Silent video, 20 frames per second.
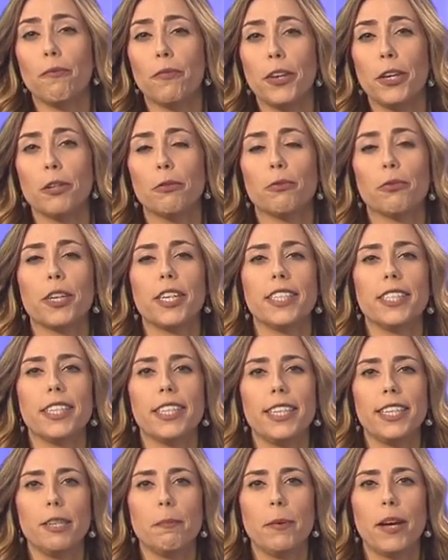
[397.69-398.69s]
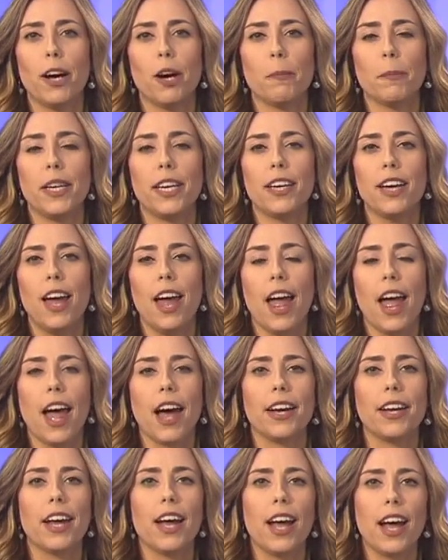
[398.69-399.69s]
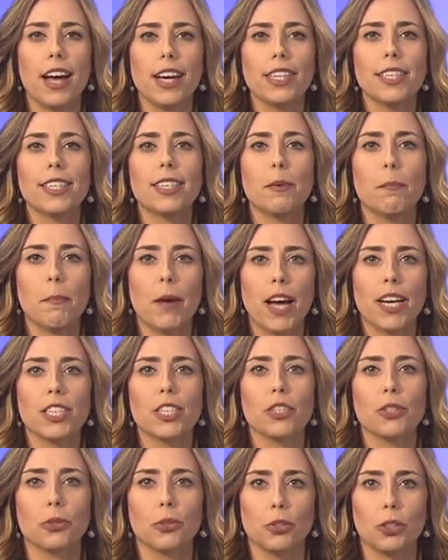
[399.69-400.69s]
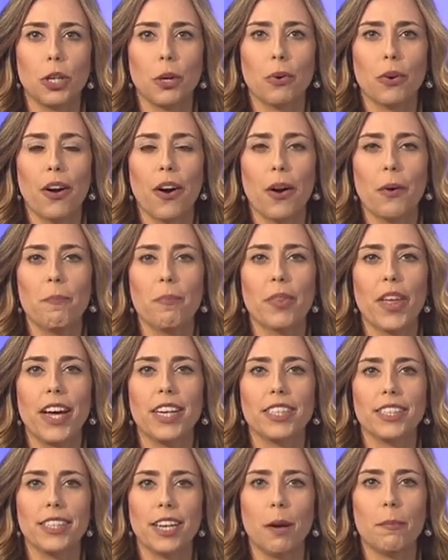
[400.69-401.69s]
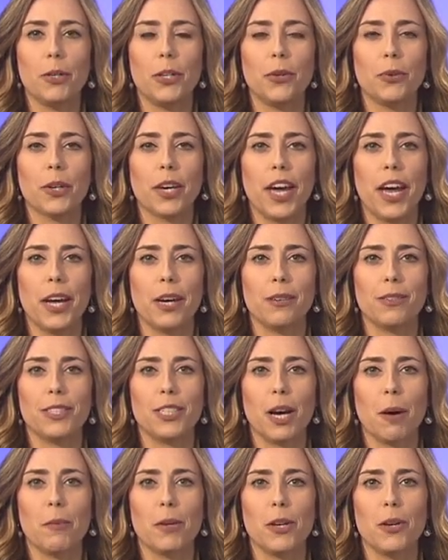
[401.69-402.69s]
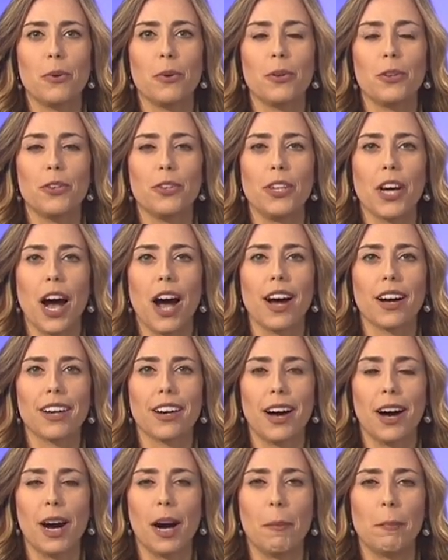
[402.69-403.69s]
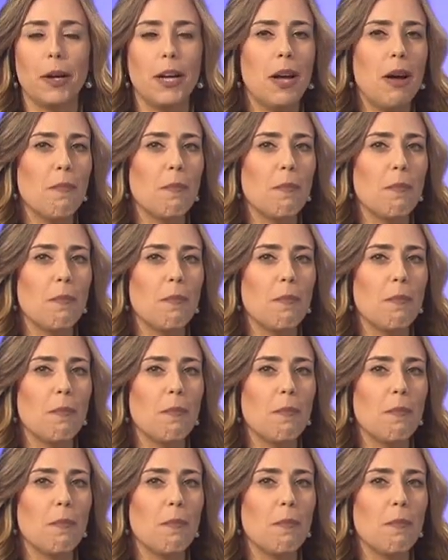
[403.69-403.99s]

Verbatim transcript: feel free to email me at smaslerdonar at wkow.com.